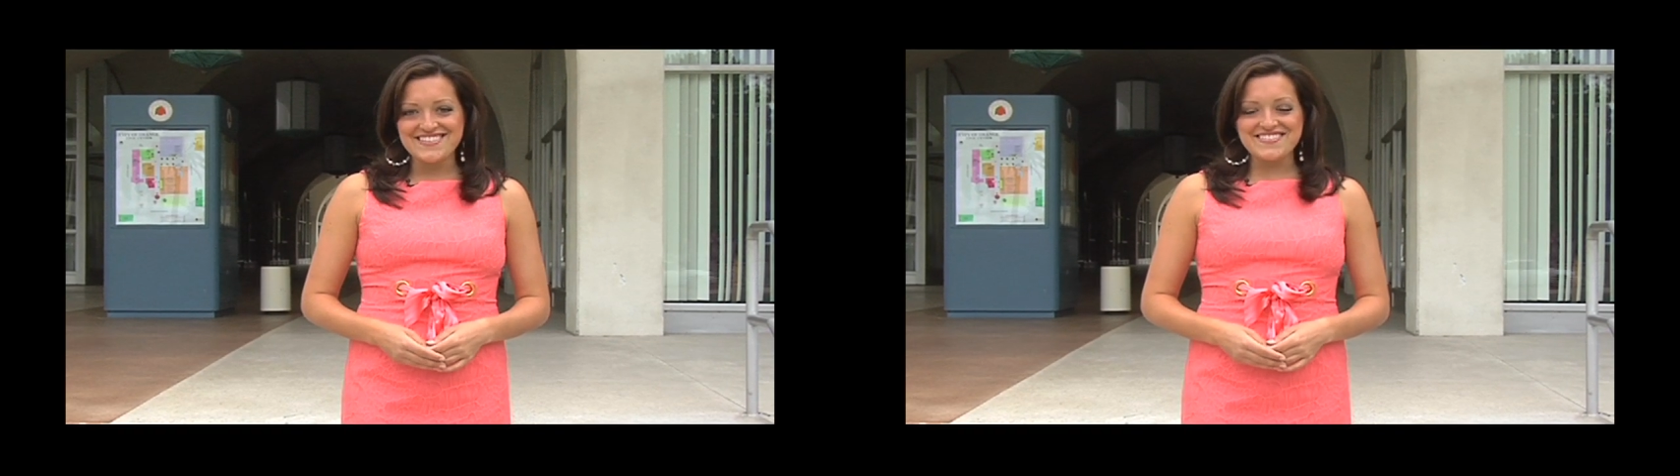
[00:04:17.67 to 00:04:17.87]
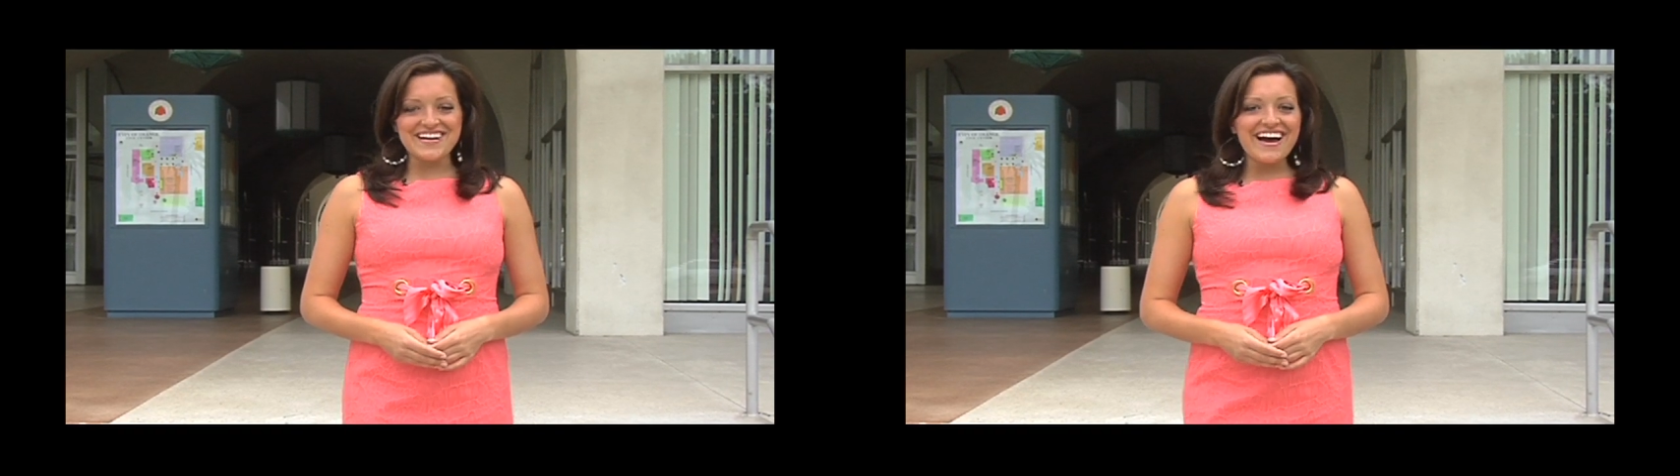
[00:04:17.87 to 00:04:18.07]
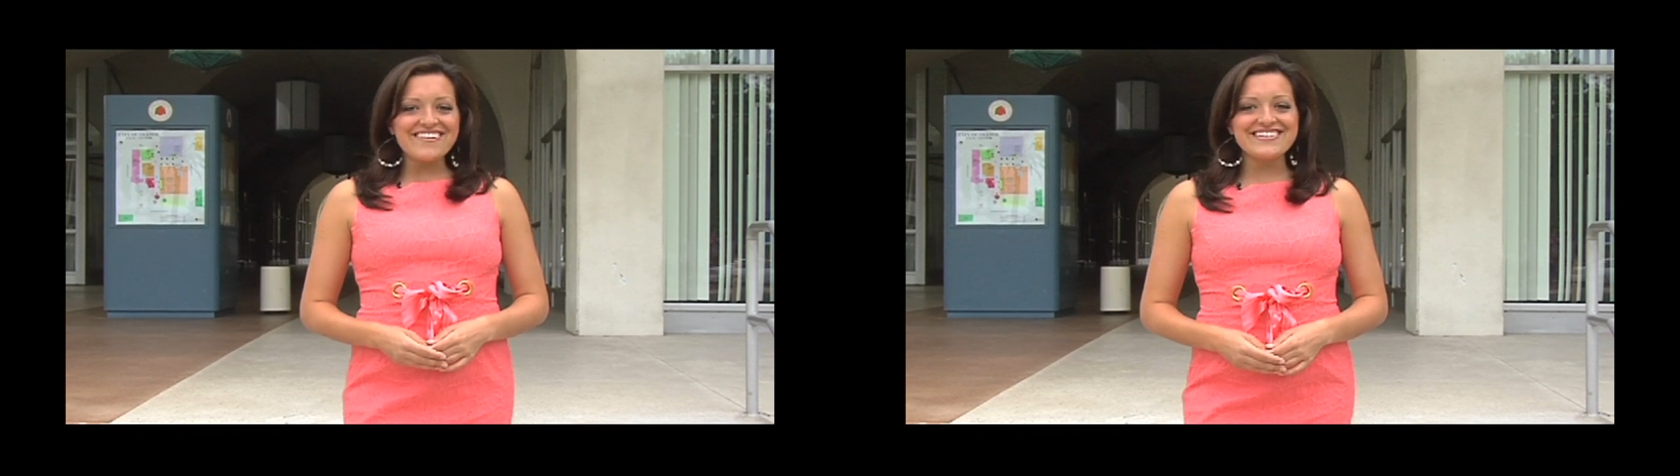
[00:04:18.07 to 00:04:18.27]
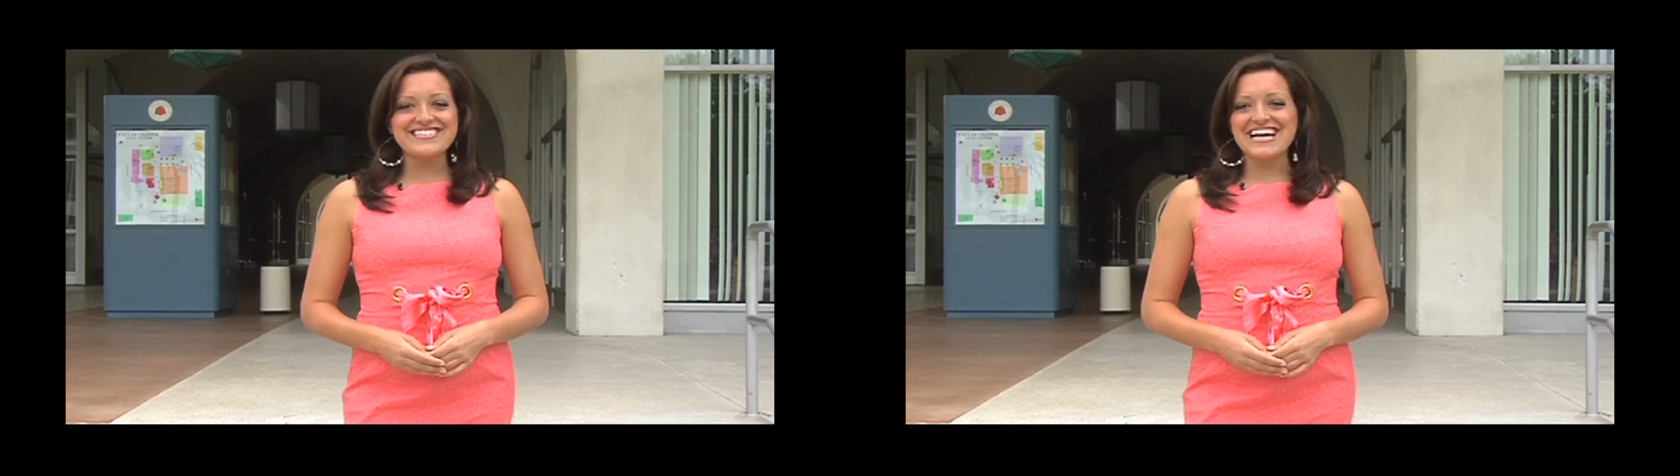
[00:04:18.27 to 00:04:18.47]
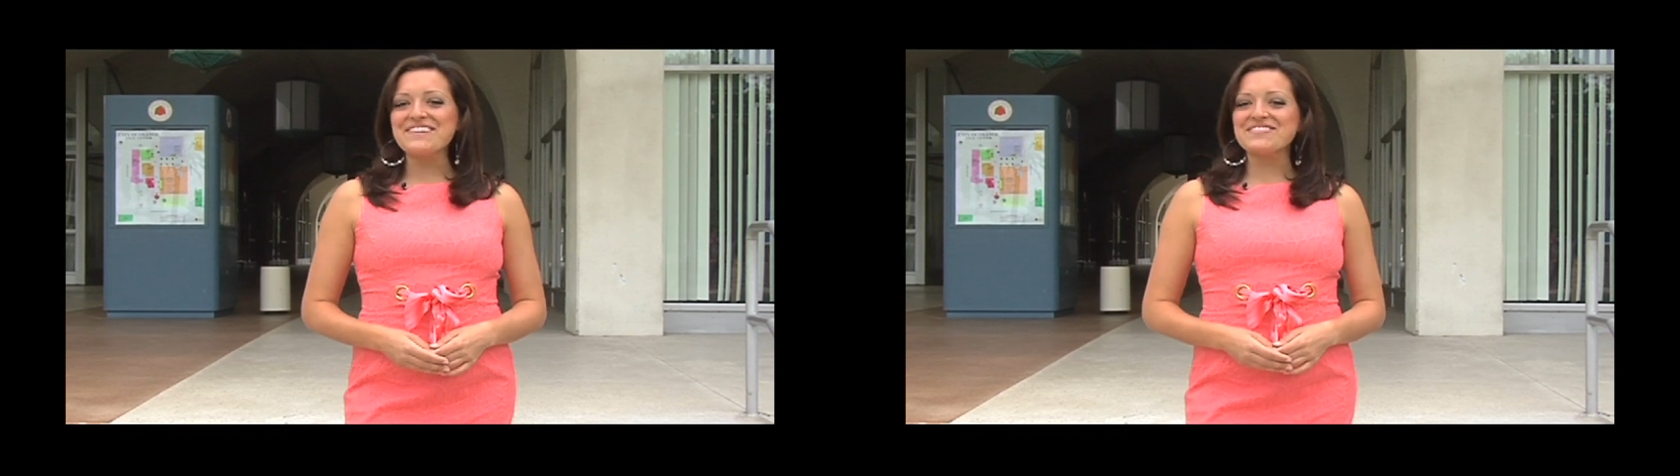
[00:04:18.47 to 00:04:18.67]
So now it's
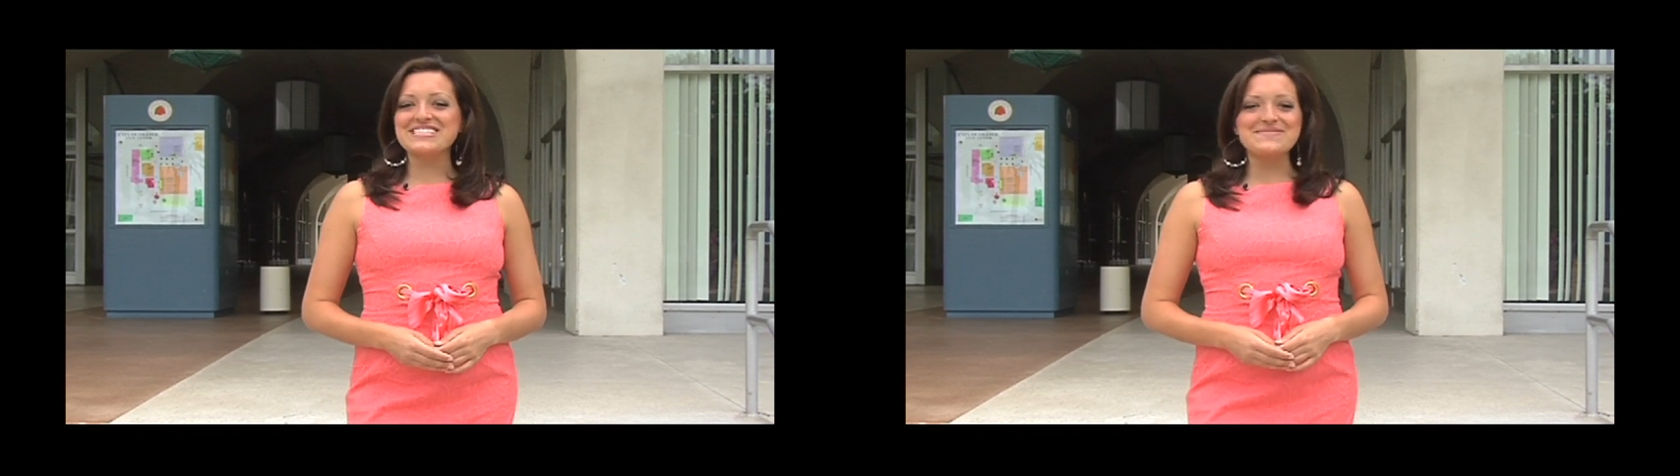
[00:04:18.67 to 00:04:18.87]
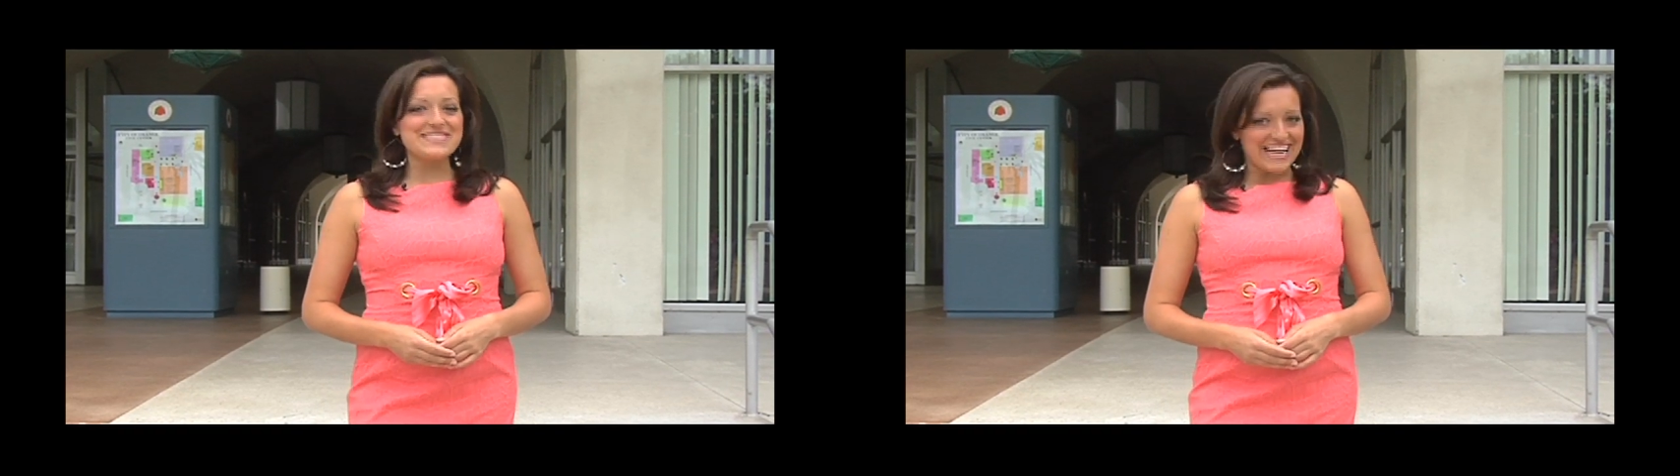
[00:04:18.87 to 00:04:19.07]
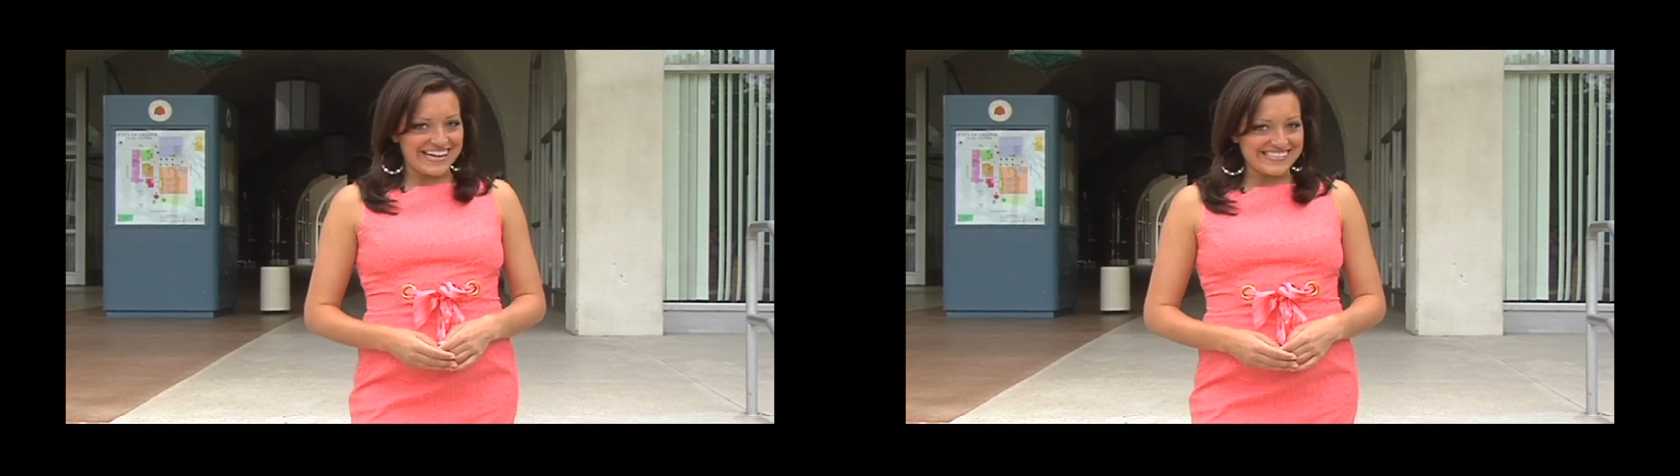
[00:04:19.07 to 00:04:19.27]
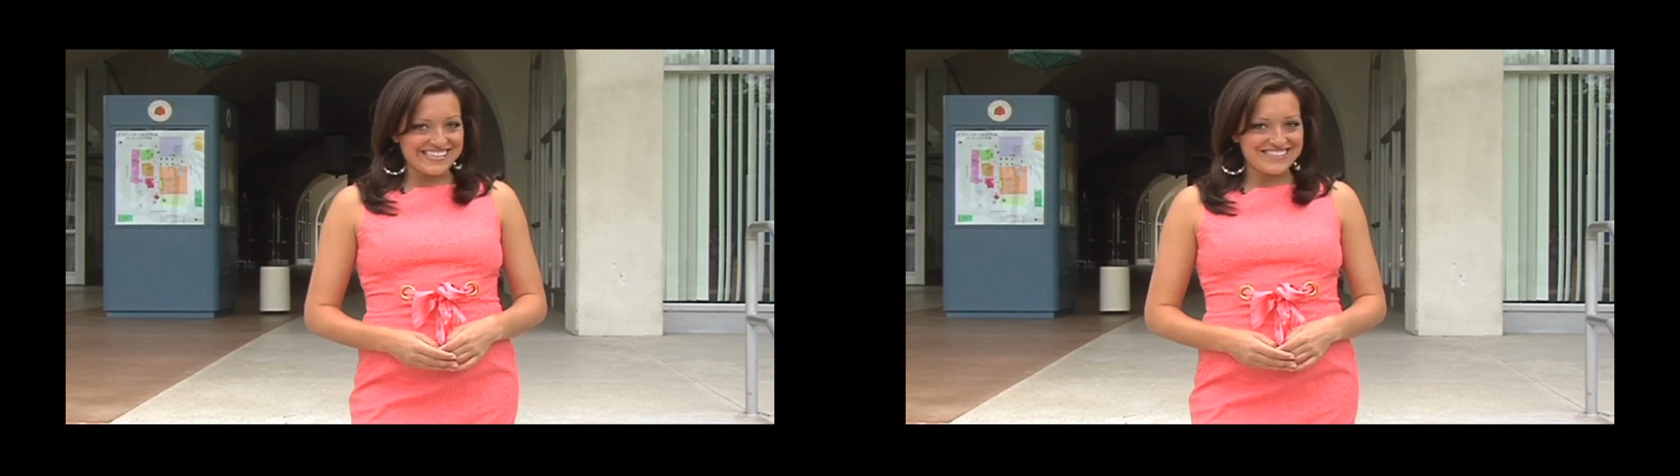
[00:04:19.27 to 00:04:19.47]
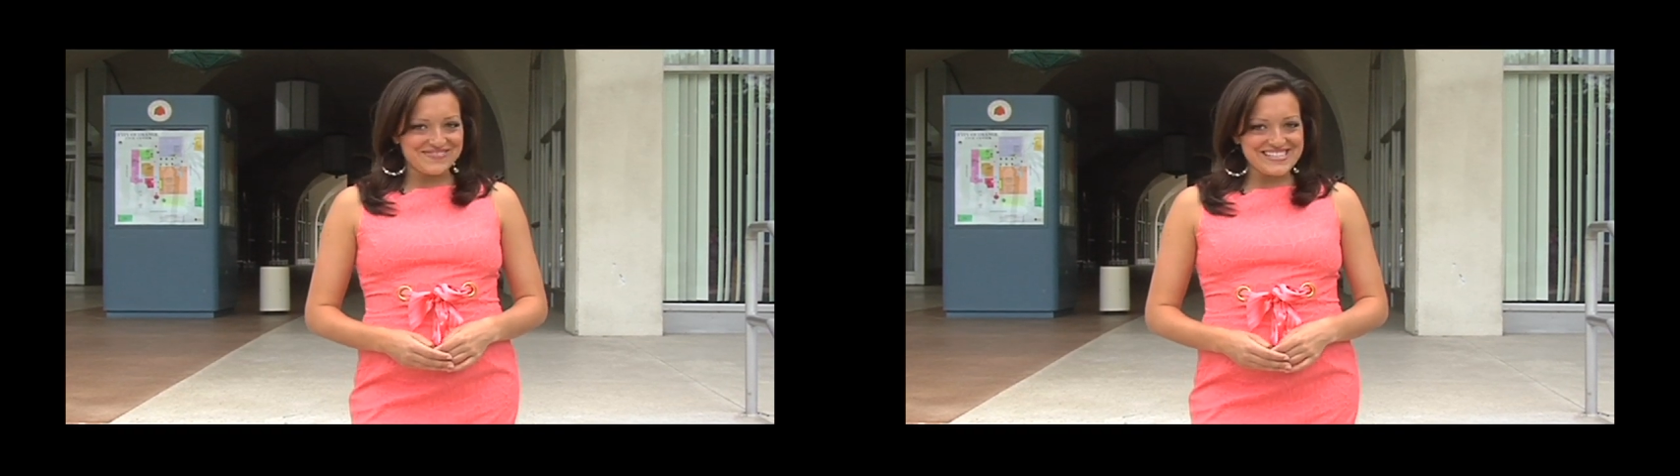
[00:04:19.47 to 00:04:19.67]
time for some style
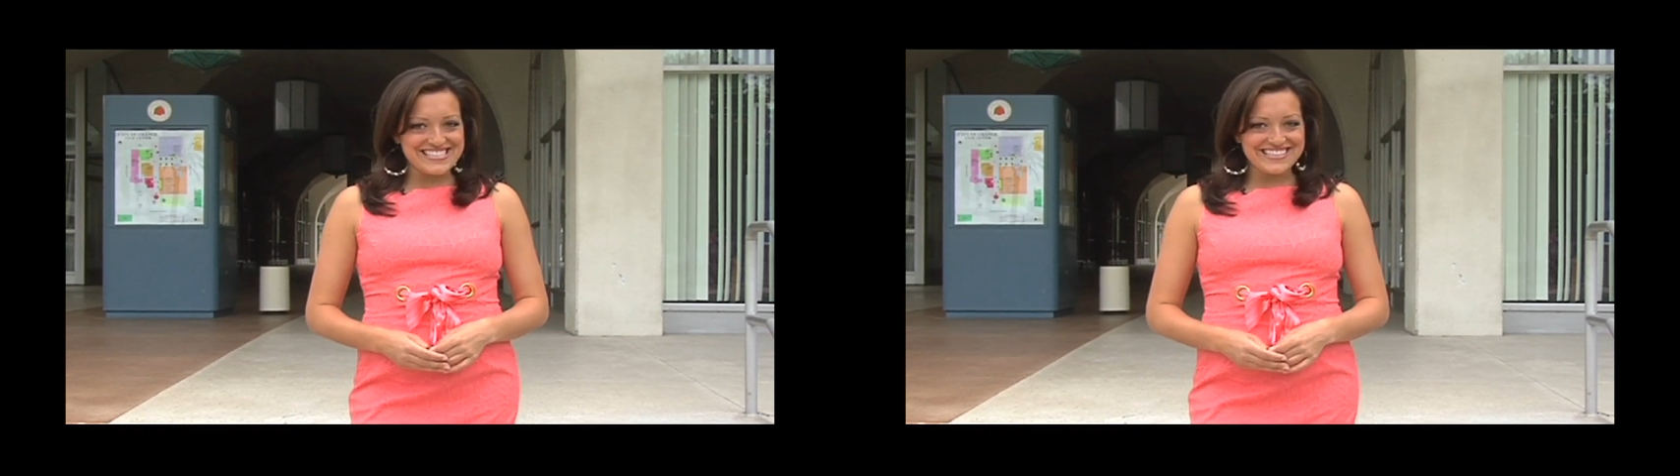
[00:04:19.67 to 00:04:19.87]
tips.